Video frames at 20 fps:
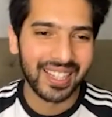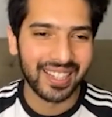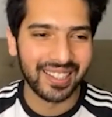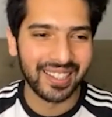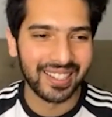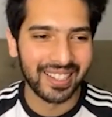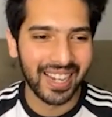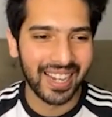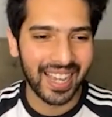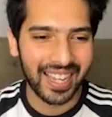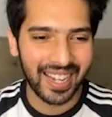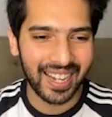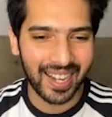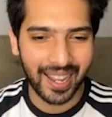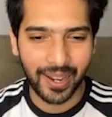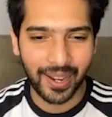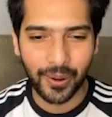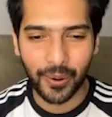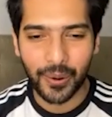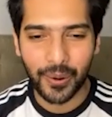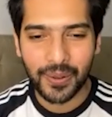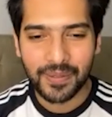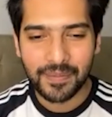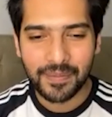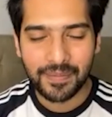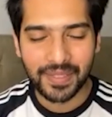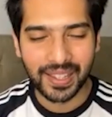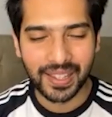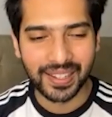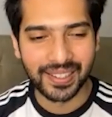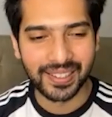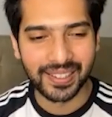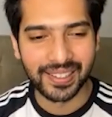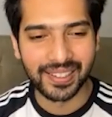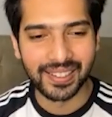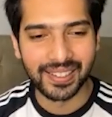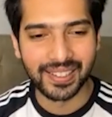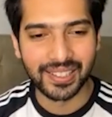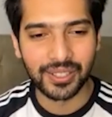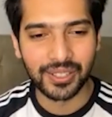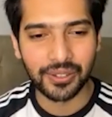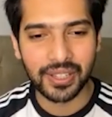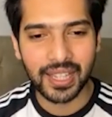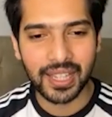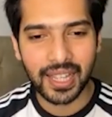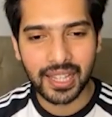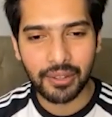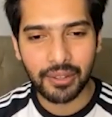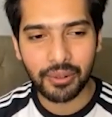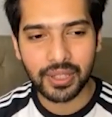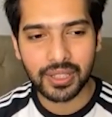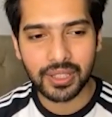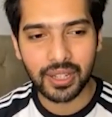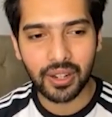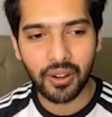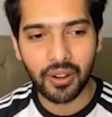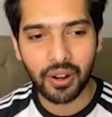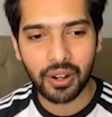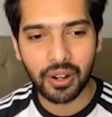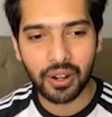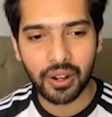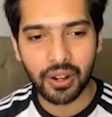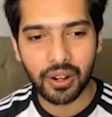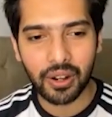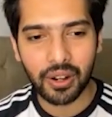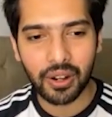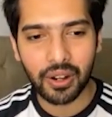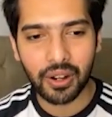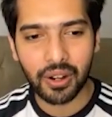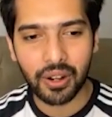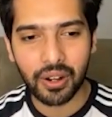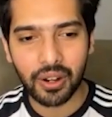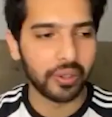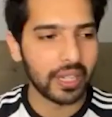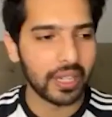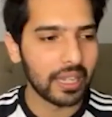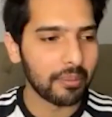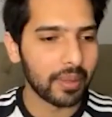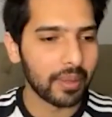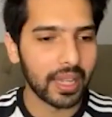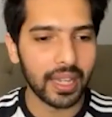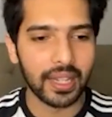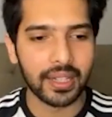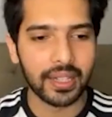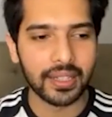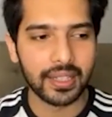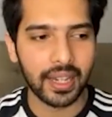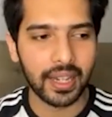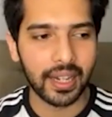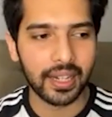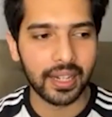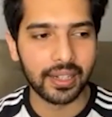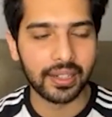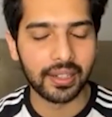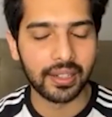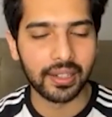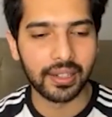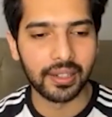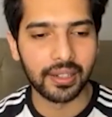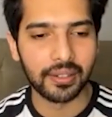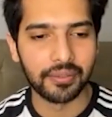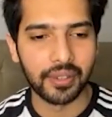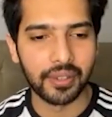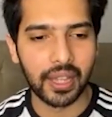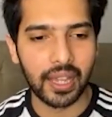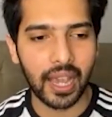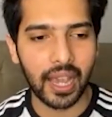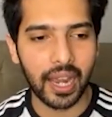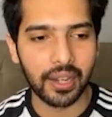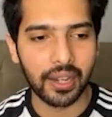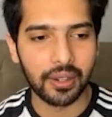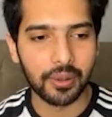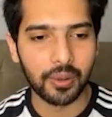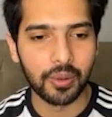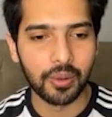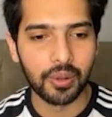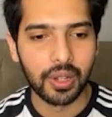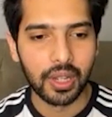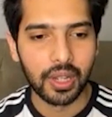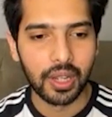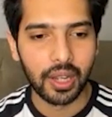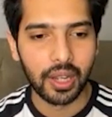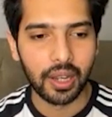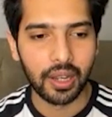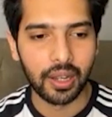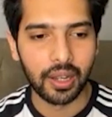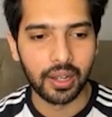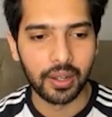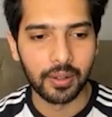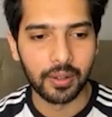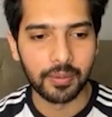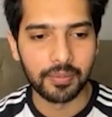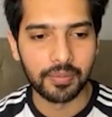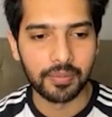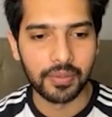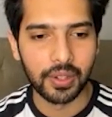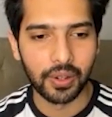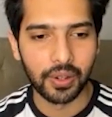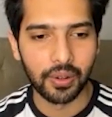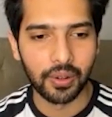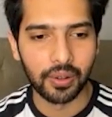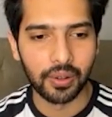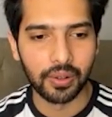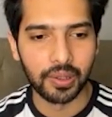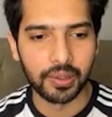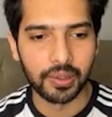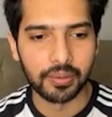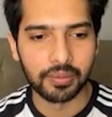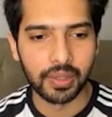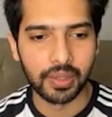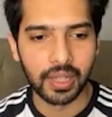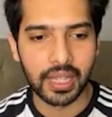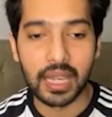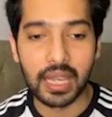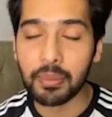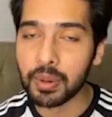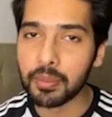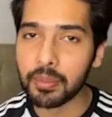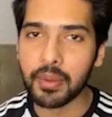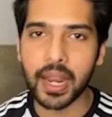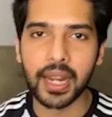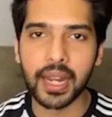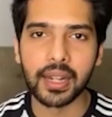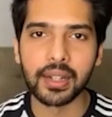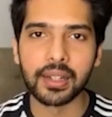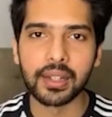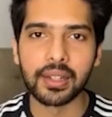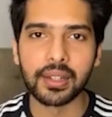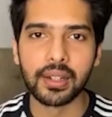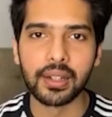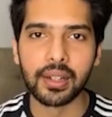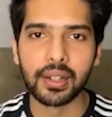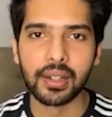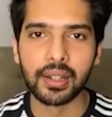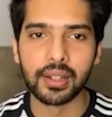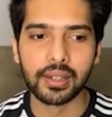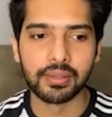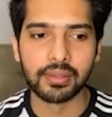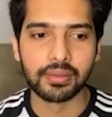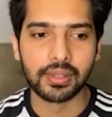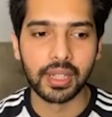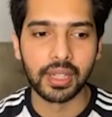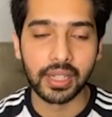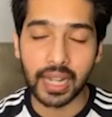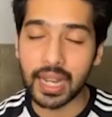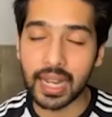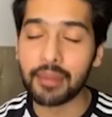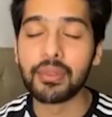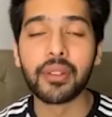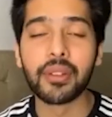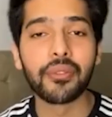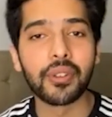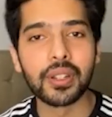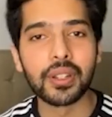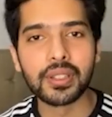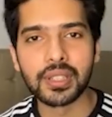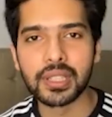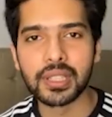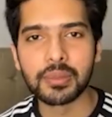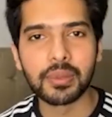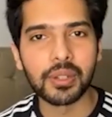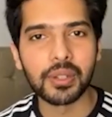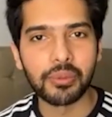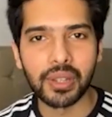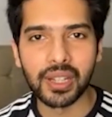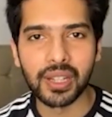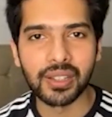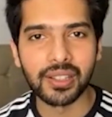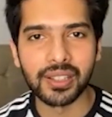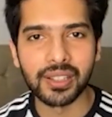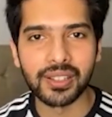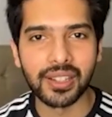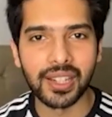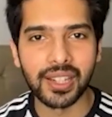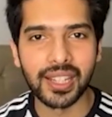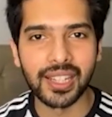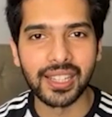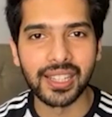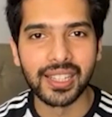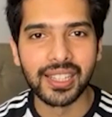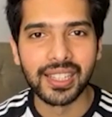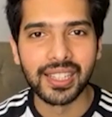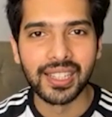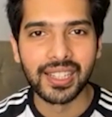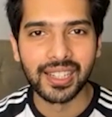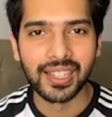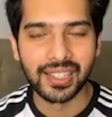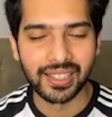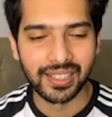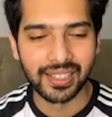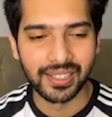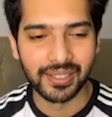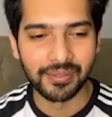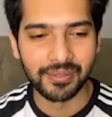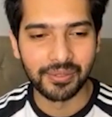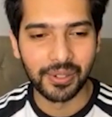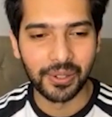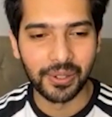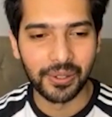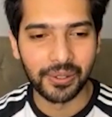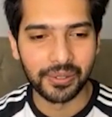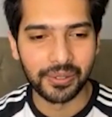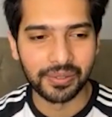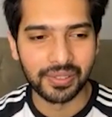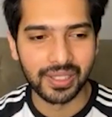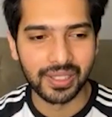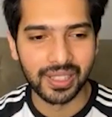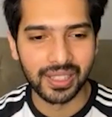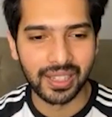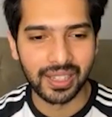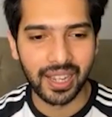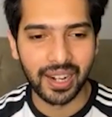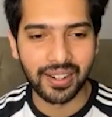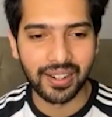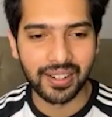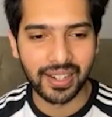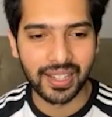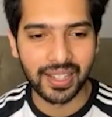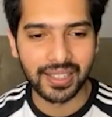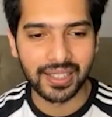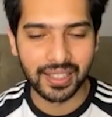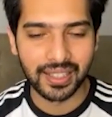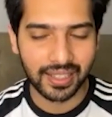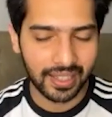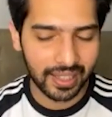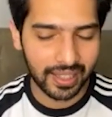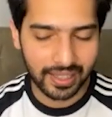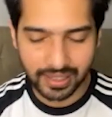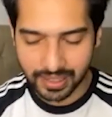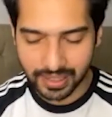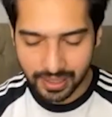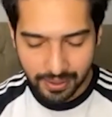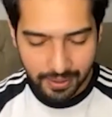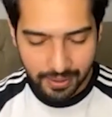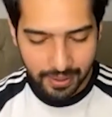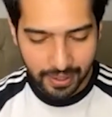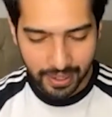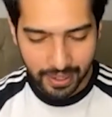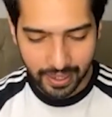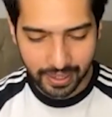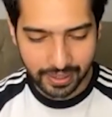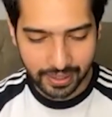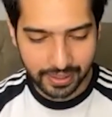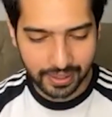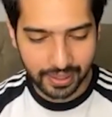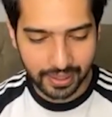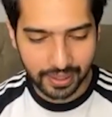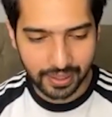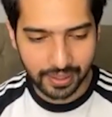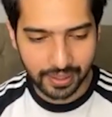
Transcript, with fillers: uh, like an echo. Uh, so yeah, there was a lot of exchange or emails, and uh, we had to, uh, you know, uh, keep in mind uh, the time differences between the three, you know, countries, cities, and